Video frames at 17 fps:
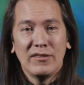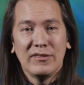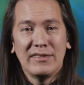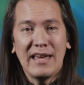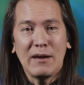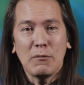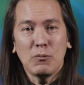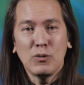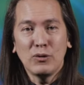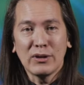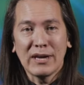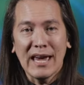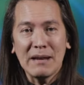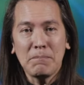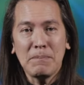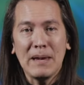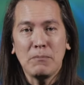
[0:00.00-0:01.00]
that will
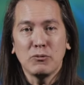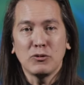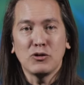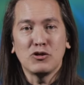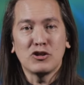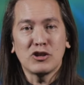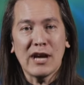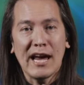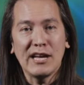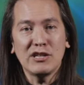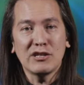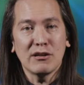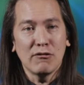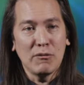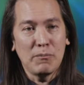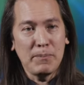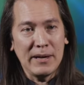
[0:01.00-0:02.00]
get people to change
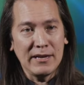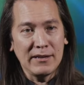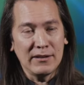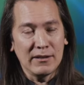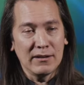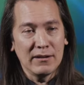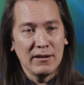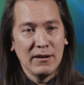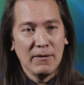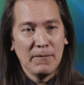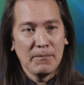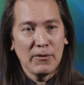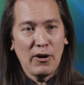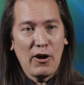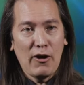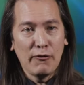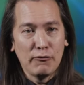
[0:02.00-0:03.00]
their opinion
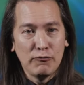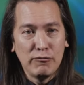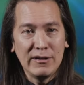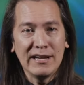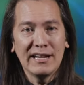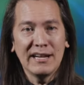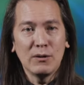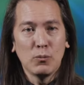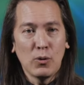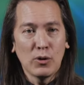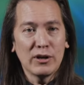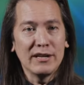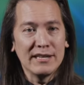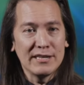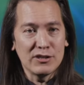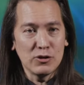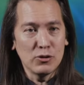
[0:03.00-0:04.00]
of really what
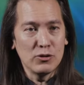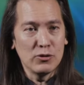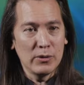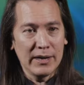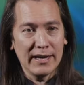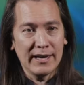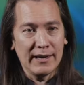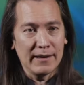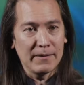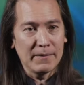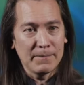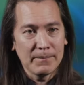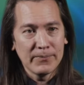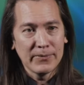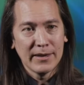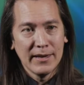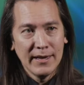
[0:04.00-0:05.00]
it is you're doing here.
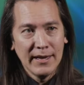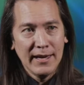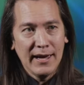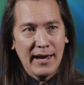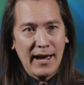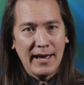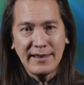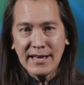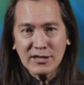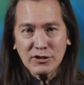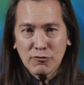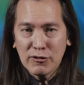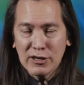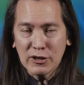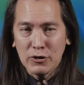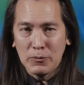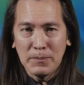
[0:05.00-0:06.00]
And that's
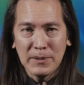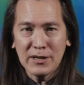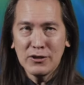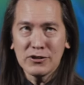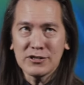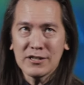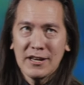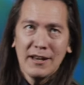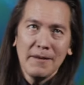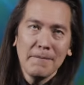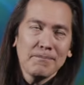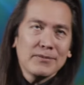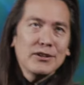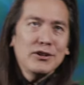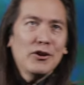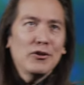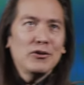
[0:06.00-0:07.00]
critical because,
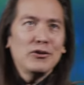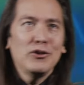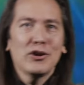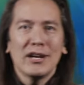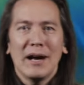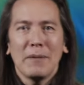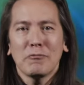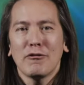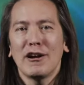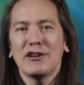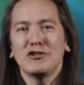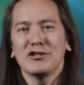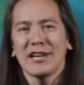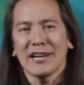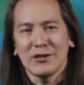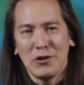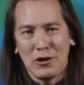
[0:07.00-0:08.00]
you know, you can upgrade your
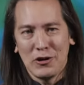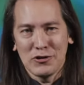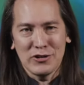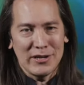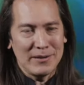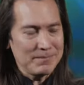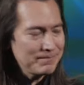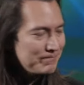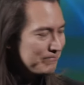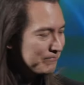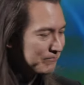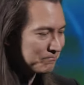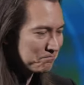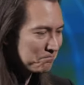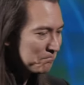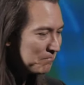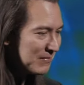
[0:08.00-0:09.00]
technology.
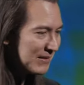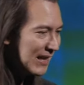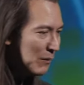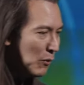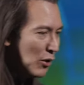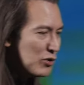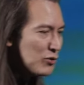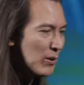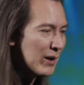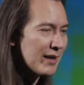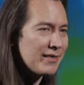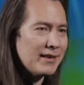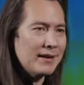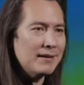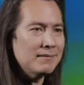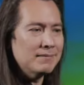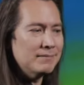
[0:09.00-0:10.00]
It won't do
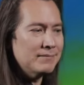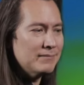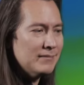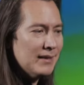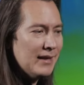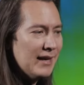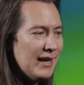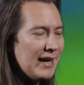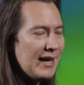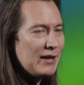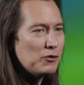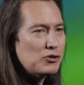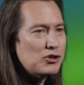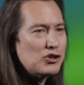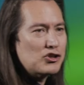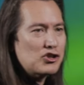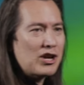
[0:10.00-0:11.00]
anything. It'll
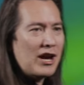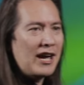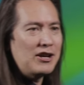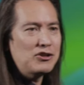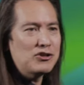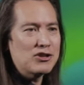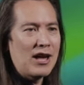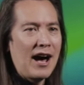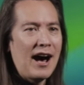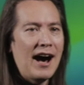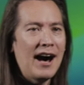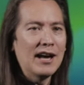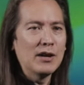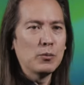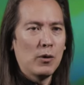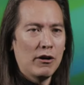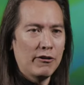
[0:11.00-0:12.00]
just change the
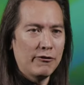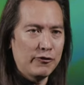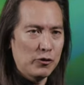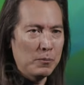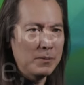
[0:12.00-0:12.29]
hardware of your